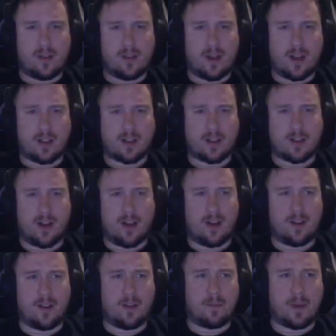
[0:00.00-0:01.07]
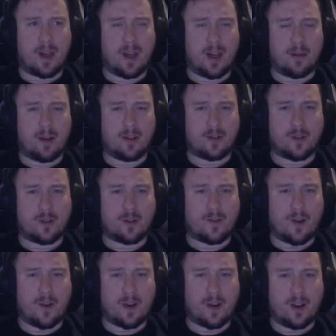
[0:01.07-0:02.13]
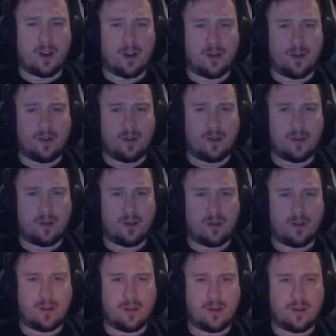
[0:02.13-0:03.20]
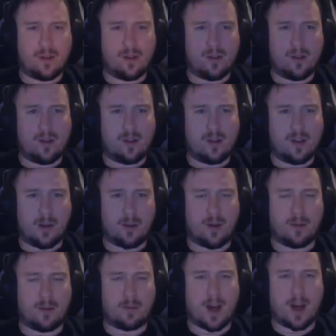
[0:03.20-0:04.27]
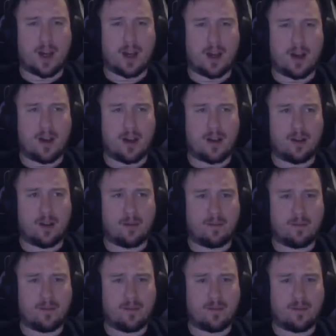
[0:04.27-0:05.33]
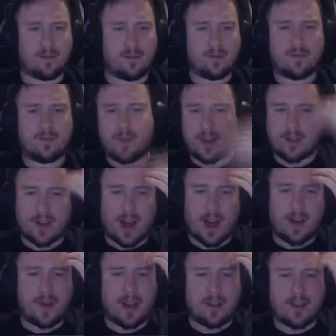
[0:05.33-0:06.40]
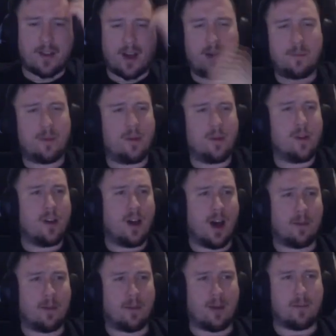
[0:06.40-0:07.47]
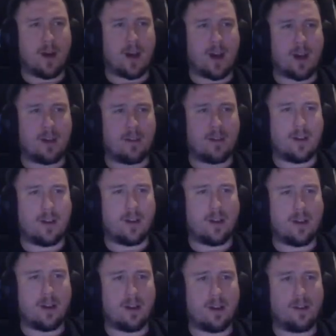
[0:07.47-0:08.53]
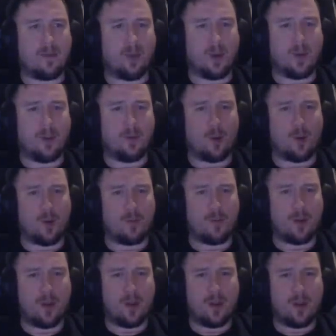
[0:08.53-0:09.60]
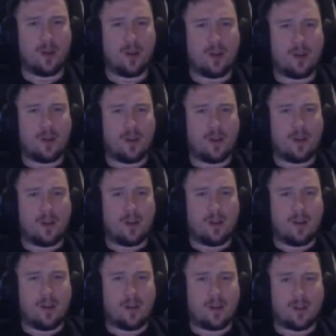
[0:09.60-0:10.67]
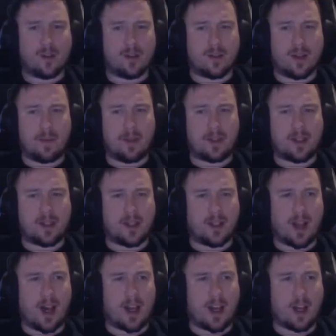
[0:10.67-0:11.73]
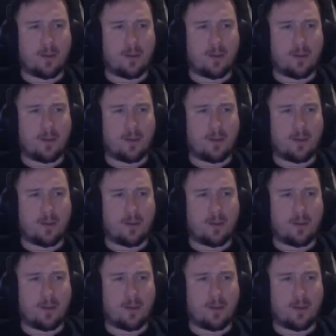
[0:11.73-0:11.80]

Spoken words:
I stunned the BM Hunter very low. I put my Scyfiend up. I pop my Void Form. So something's going to die here